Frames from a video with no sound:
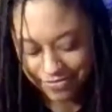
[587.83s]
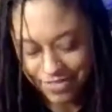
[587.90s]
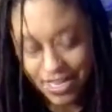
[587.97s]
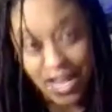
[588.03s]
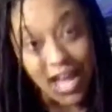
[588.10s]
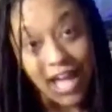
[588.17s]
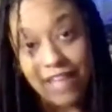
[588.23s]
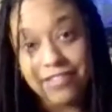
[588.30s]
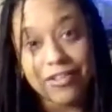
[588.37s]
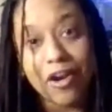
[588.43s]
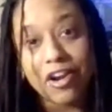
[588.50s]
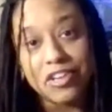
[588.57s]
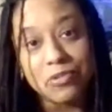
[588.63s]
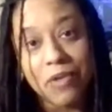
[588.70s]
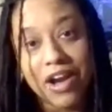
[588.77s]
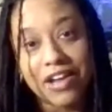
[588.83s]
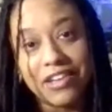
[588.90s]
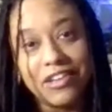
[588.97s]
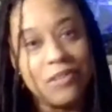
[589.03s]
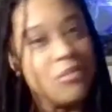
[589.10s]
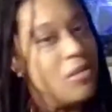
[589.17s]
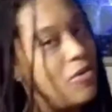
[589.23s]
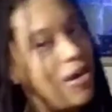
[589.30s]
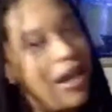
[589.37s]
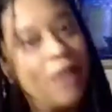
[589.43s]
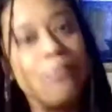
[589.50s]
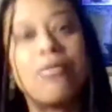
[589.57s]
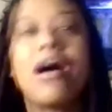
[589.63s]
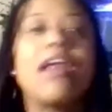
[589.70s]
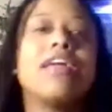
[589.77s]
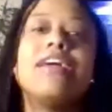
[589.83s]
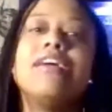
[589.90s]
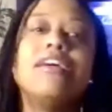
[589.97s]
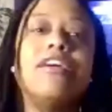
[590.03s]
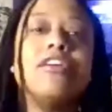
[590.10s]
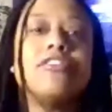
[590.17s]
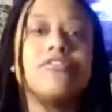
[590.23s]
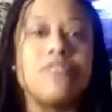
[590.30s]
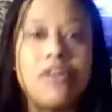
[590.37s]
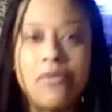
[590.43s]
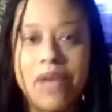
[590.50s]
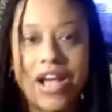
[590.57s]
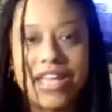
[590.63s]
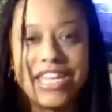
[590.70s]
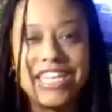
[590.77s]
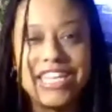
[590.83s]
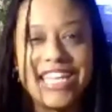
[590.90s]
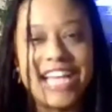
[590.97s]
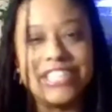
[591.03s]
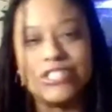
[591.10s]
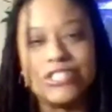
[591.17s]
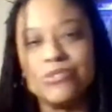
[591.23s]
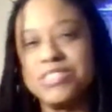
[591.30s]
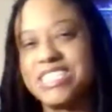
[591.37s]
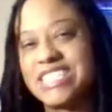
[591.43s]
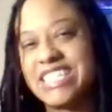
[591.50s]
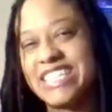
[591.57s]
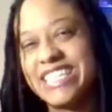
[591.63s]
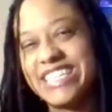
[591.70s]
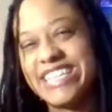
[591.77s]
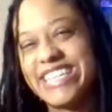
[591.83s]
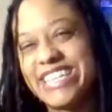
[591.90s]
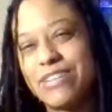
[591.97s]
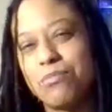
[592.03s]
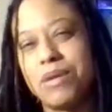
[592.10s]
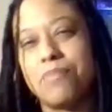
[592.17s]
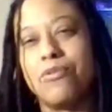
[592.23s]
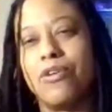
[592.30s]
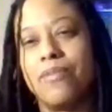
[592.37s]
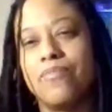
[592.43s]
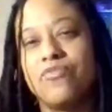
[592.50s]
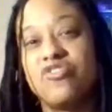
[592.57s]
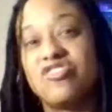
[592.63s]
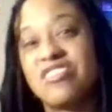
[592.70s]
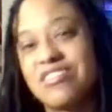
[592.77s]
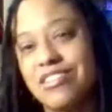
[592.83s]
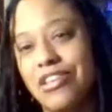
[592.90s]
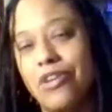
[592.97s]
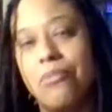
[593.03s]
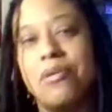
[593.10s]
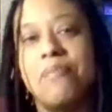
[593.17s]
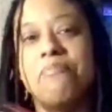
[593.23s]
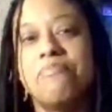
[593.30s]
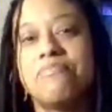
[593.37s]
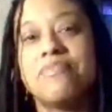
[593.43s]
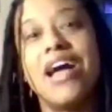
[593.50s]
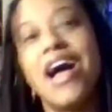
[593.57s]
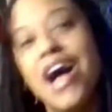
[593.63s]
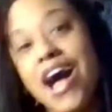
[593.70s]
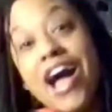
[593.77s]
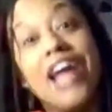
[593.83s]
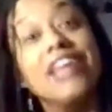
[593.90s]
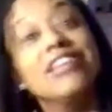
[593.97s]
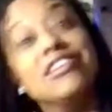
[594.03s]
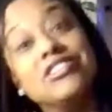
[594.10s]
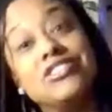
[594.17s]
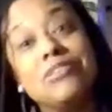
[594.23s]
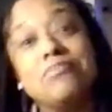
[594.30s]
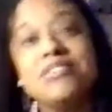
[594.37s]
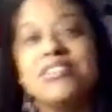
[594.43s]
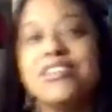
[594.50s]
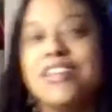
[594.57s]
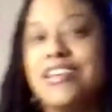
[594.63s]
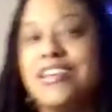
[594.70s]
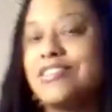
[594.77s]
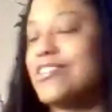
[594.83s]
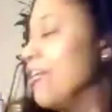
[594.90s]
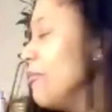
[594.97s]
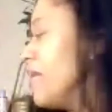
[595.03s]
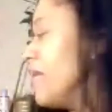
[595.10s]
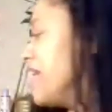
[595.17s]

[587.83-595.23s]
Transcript: I start to rock a little bit more. I'll probably start rocking the dad shoe just a little bit more, just a little bit. All right, let's jump into the next colorway.